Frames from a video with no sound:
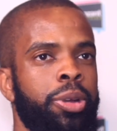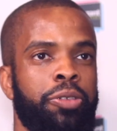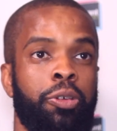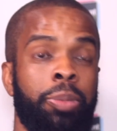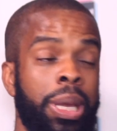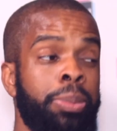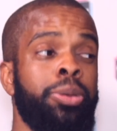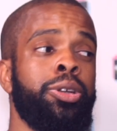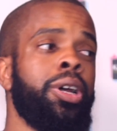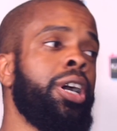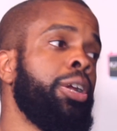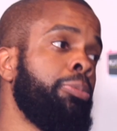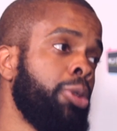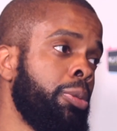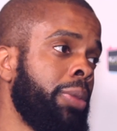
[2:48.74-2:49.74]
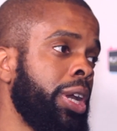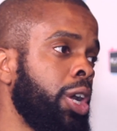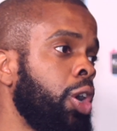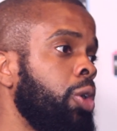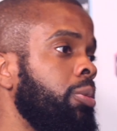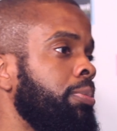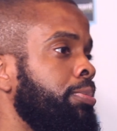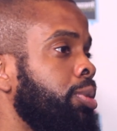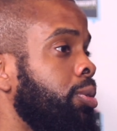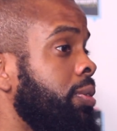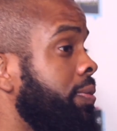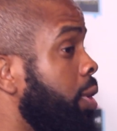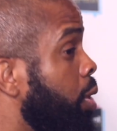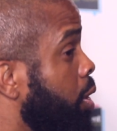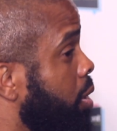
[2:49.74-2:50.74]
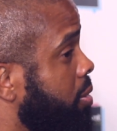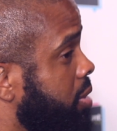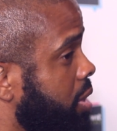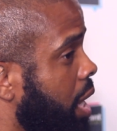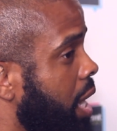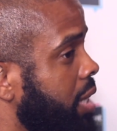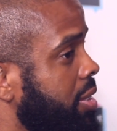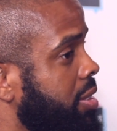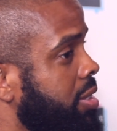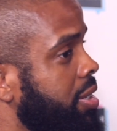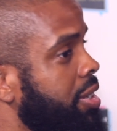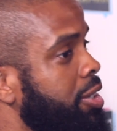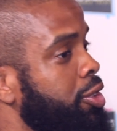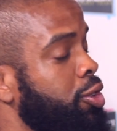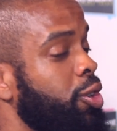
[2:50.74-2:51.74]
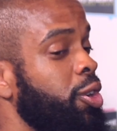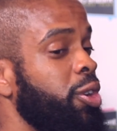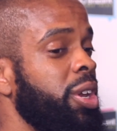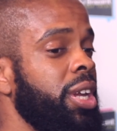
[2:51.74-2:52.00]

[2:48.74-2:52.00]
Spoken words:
build for people though. I build my own portfolio of sites. So